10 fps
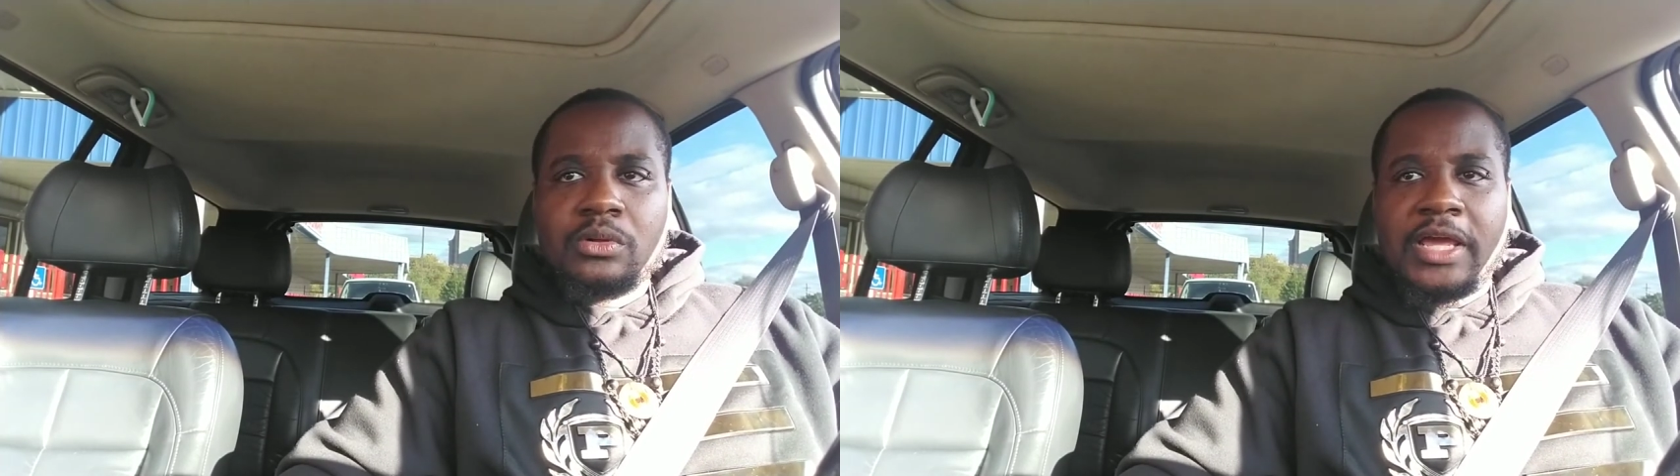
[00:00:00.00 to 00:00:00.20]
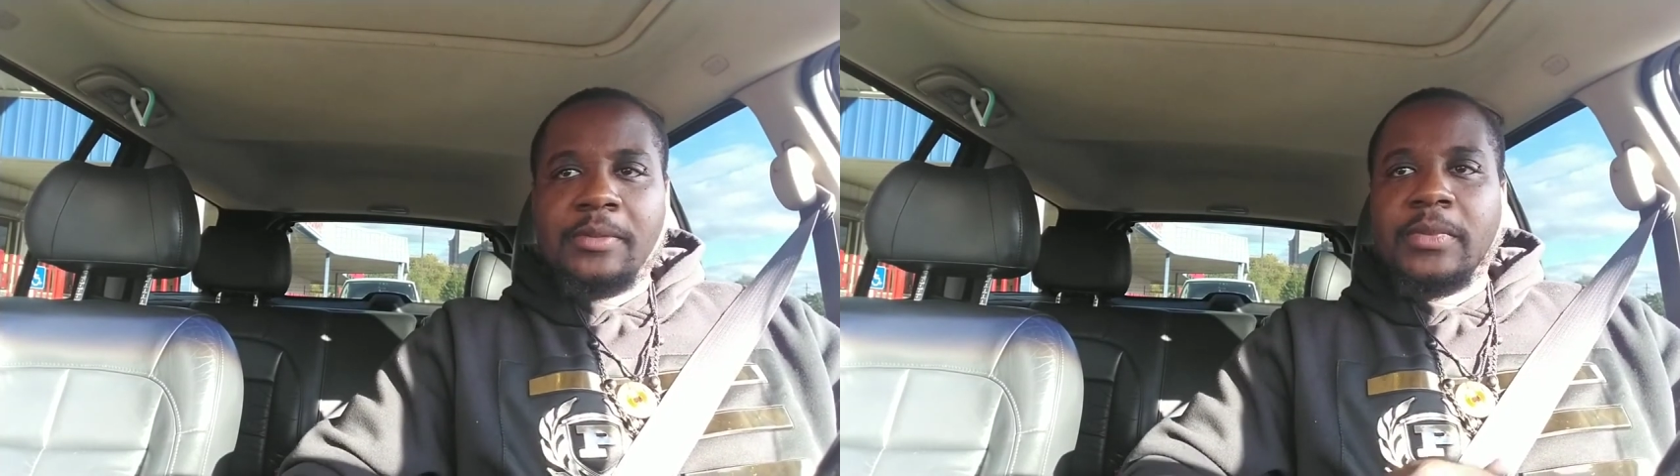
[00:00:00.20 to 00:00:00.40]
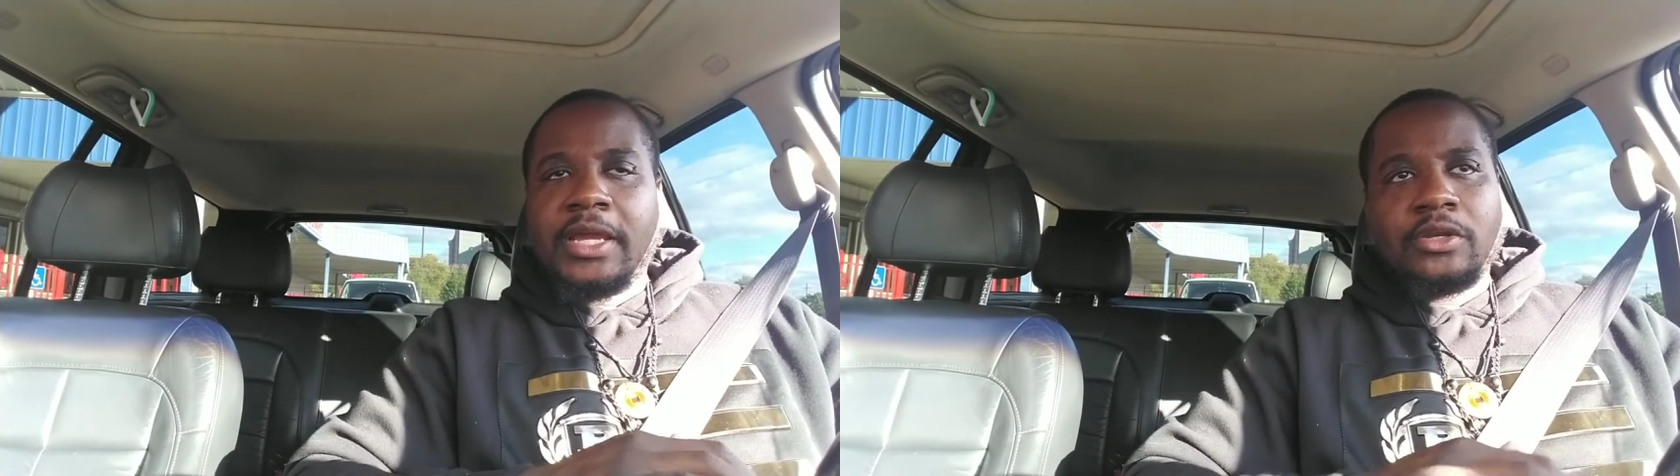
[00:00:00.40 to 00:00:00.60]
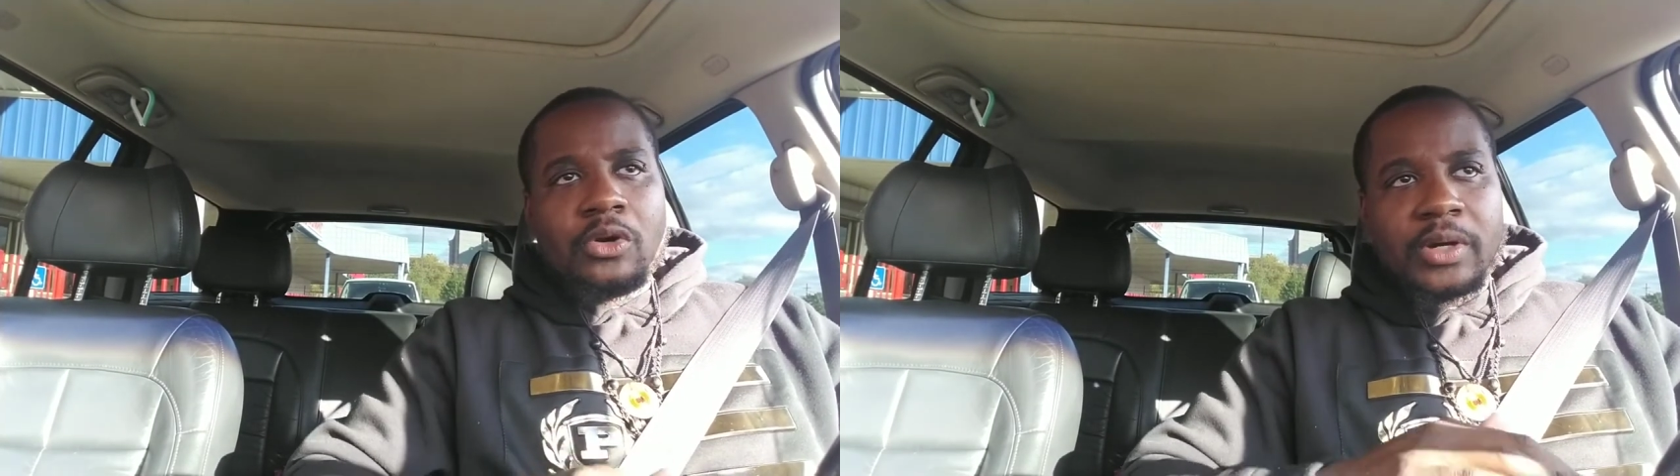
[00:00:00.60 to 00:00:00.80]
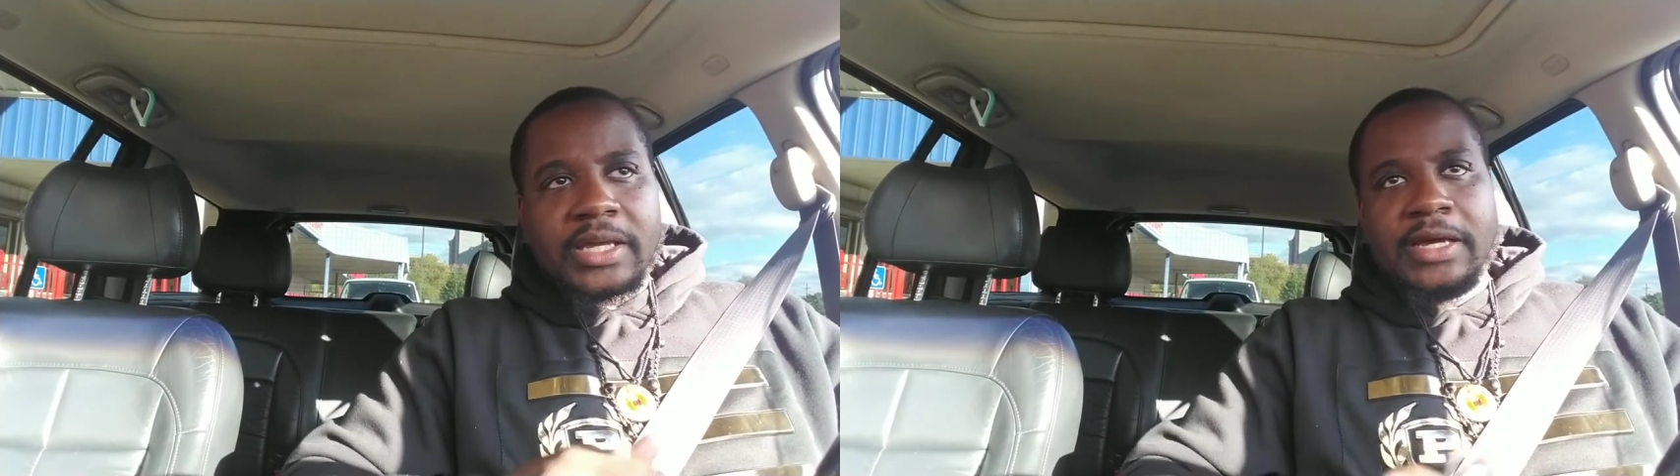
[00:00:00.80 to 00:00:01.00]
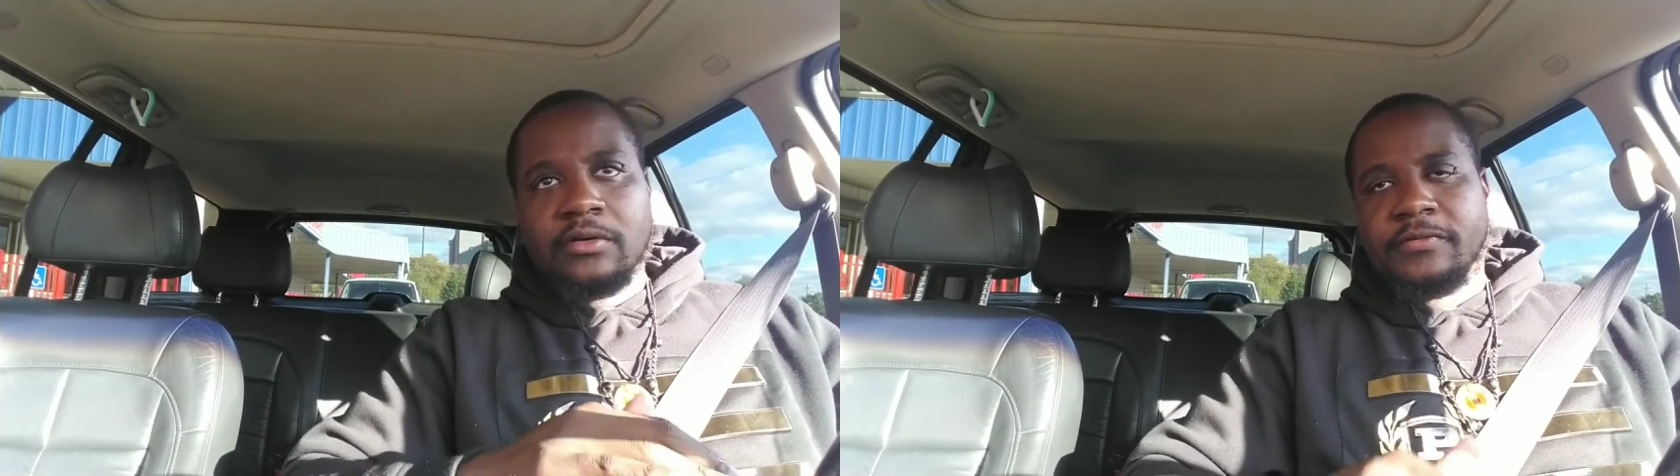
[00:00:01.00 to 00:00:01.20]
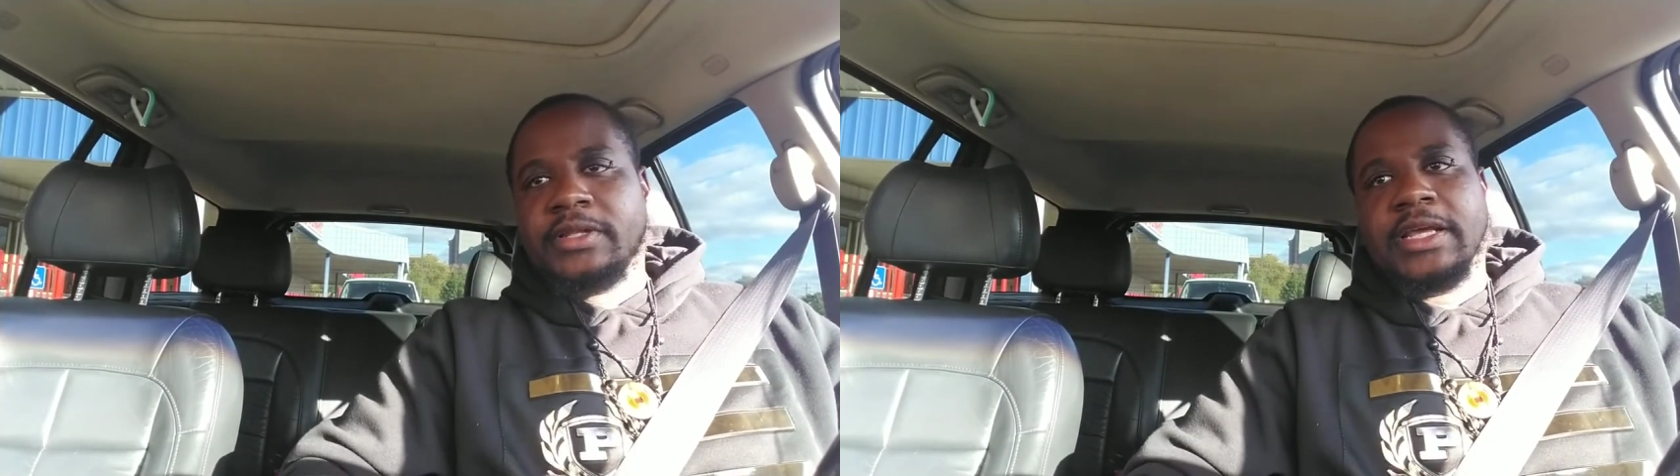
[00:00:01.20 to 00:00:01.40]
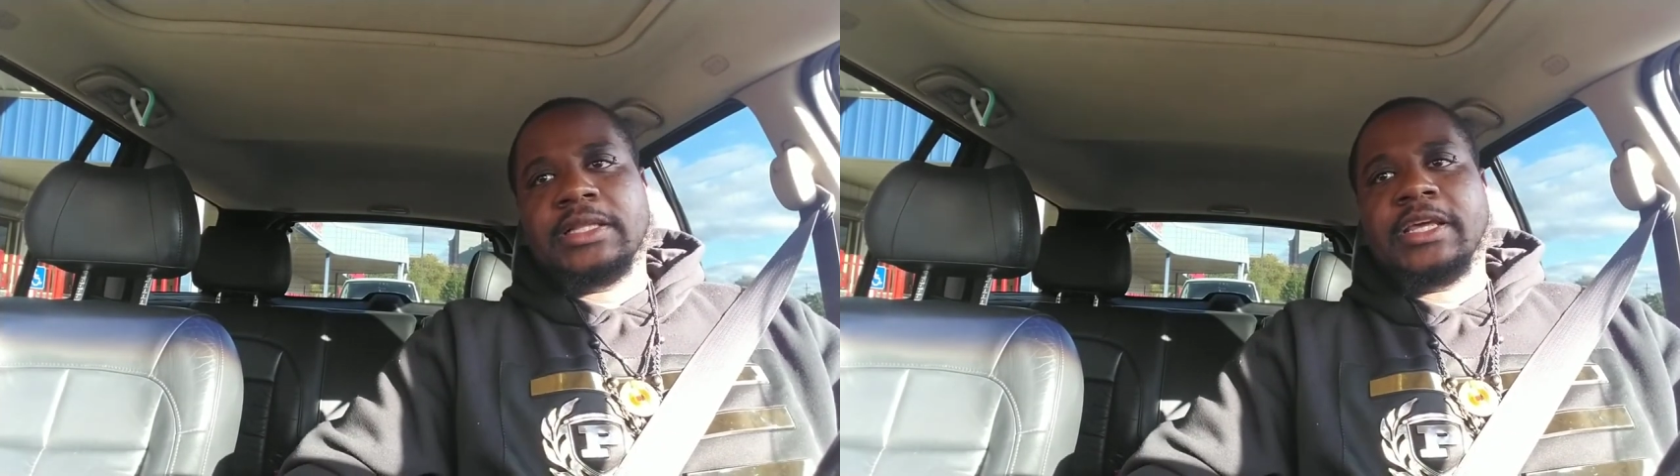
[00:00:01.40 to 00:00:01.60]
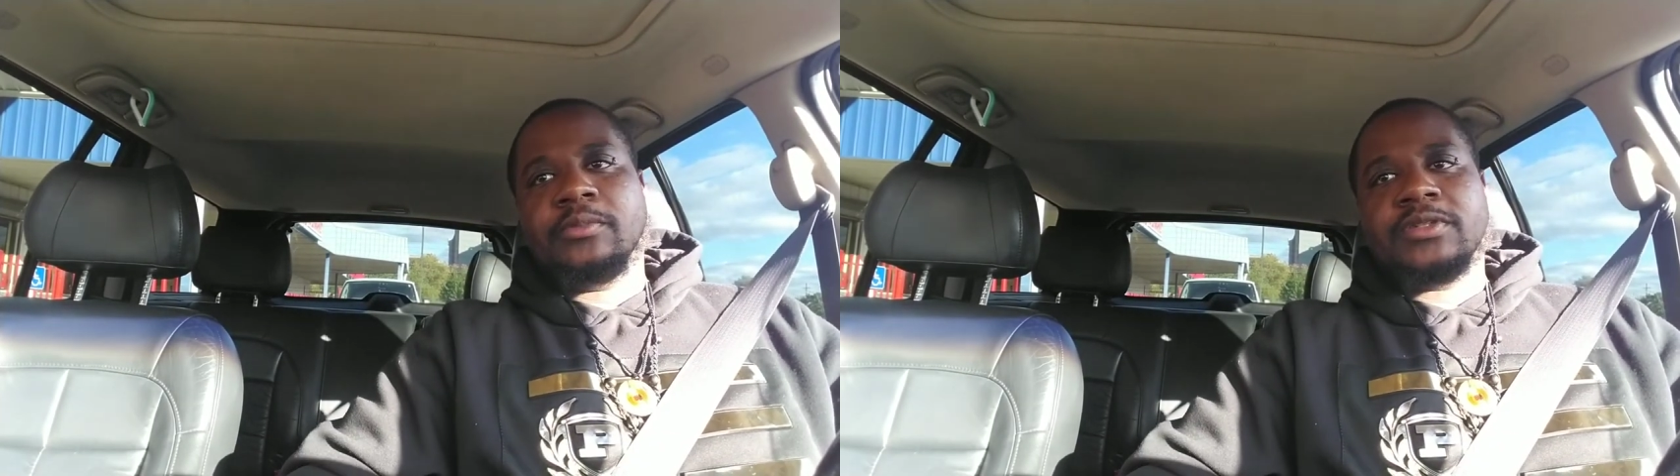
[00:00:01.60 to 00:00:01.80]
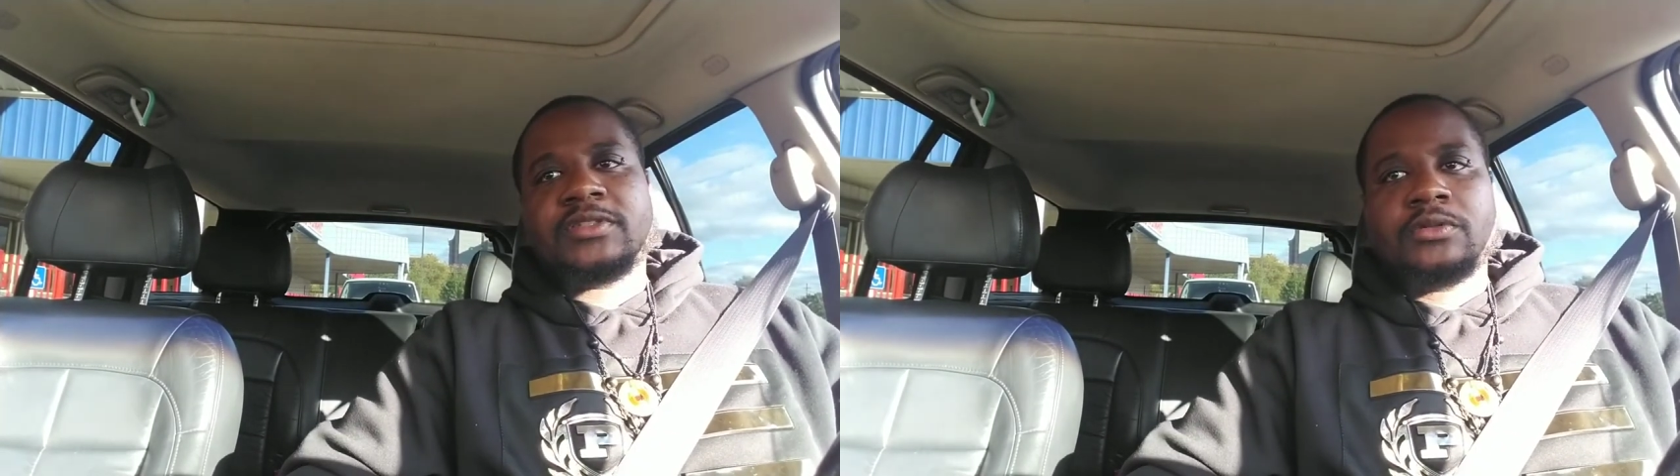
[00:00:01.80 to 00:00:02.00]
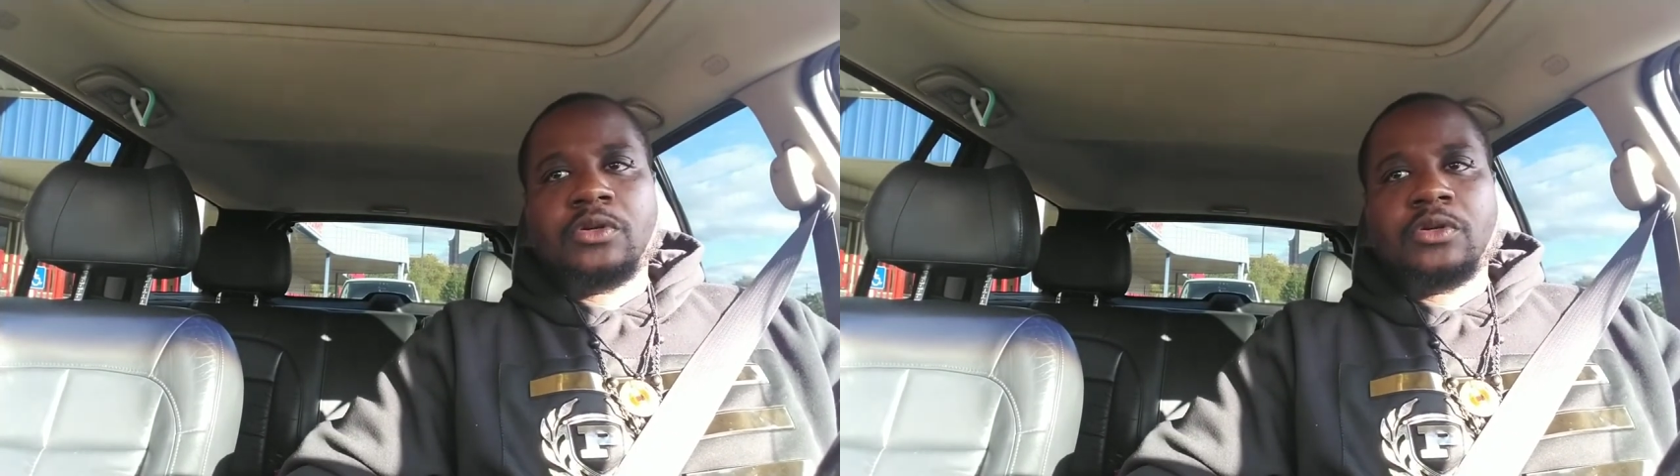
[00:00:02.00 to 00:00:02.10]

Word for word: And made no account for their labors.